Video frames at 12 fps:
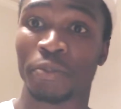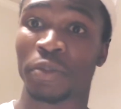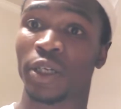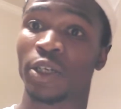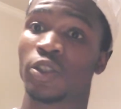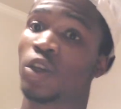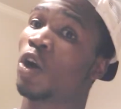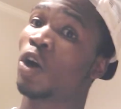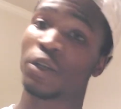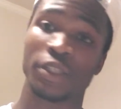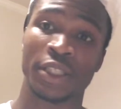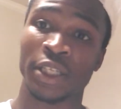because
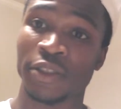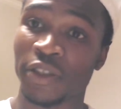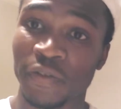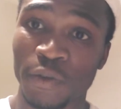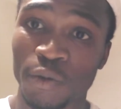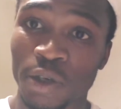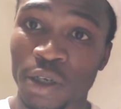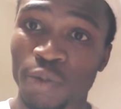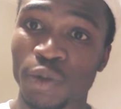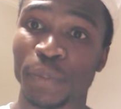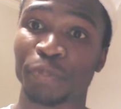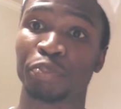all the sins of the world
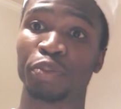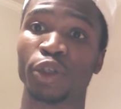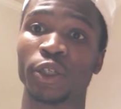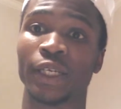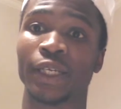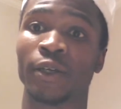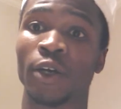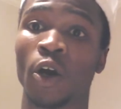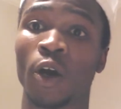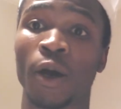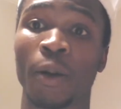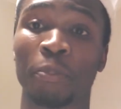was put
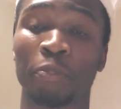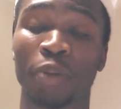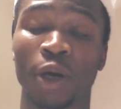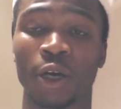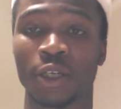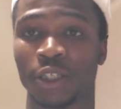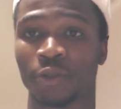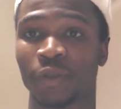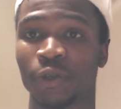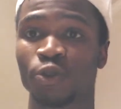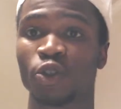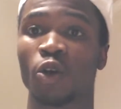upon him.
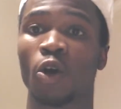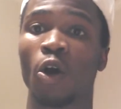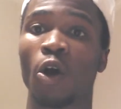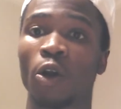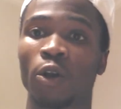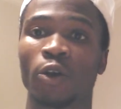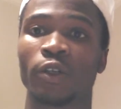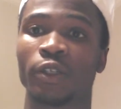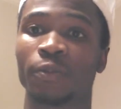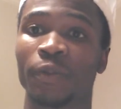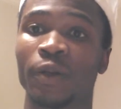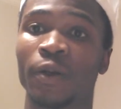It was all on him.